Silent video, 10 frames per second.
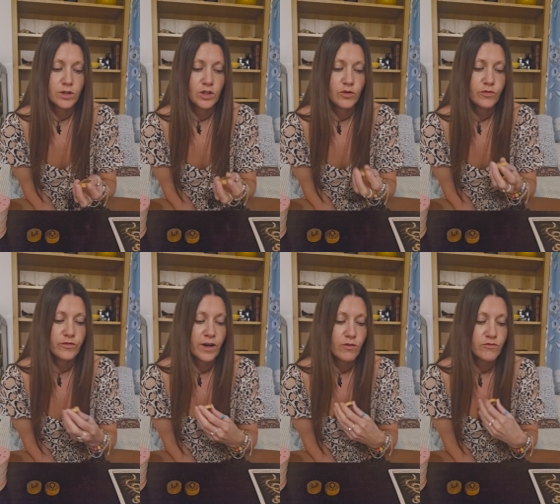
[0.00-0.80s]
you
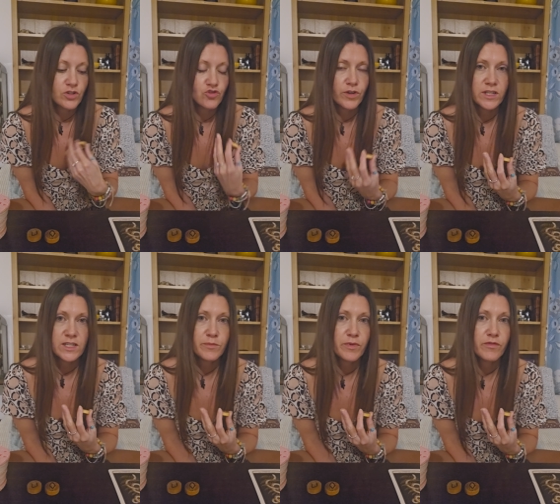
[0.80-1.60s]
felt
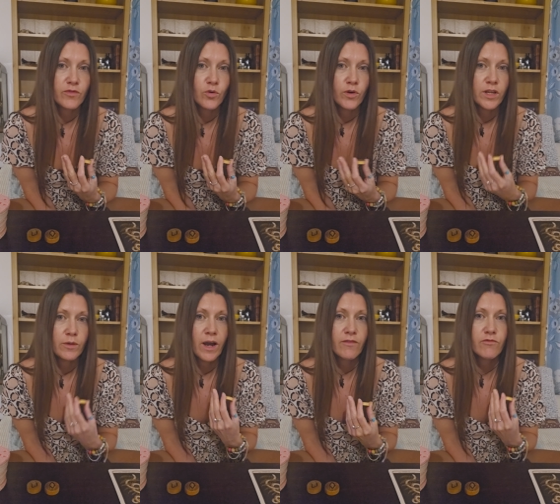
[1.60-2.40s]
restricted before and
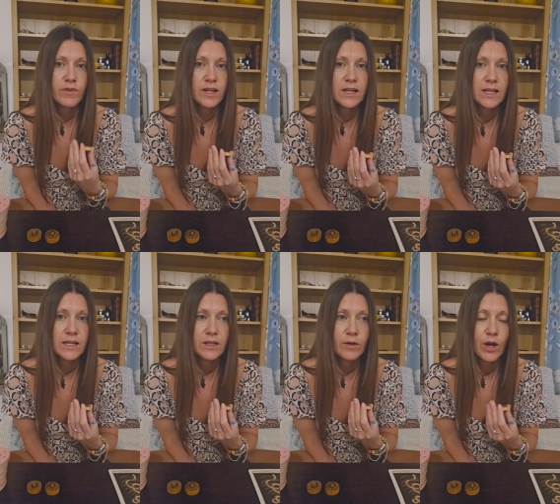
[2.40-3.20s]
you haven't
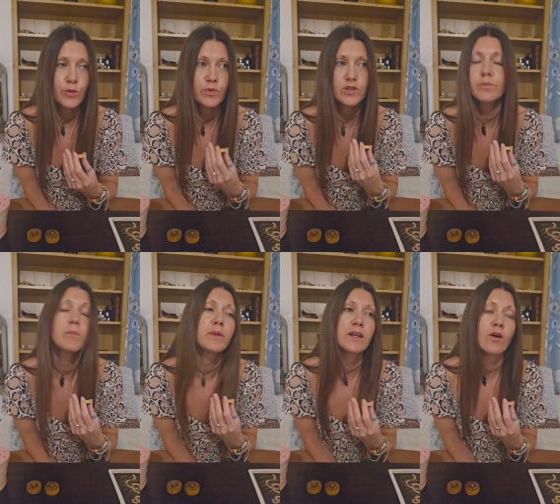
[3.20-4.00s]
really opened up
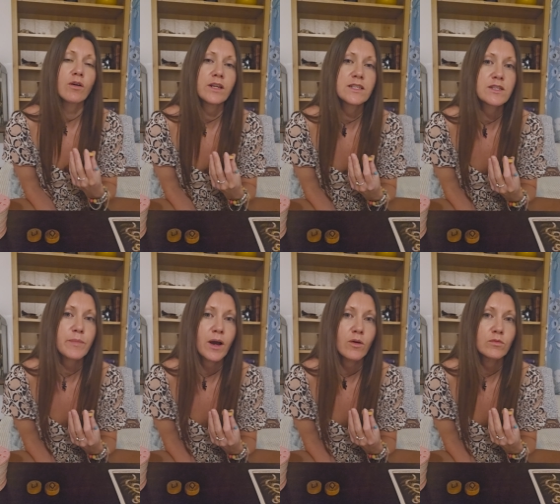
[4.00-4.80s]
and been honest
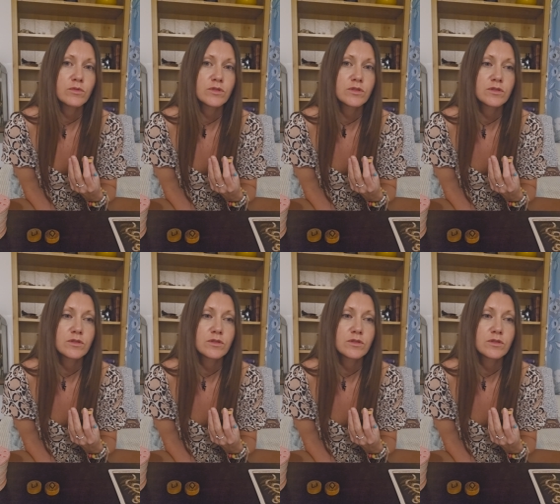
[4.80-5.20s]
about